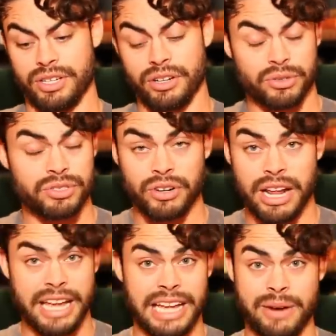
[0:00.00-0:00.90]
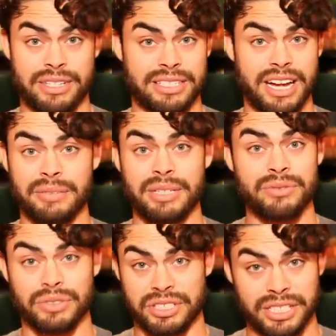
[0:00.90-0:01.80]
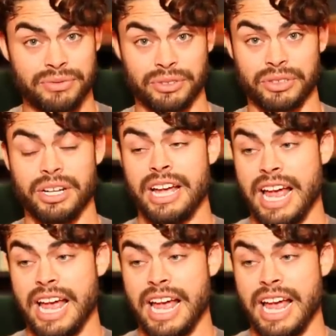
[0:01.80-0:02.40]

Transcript: I also started hanging out with this guy named Evil Stifler,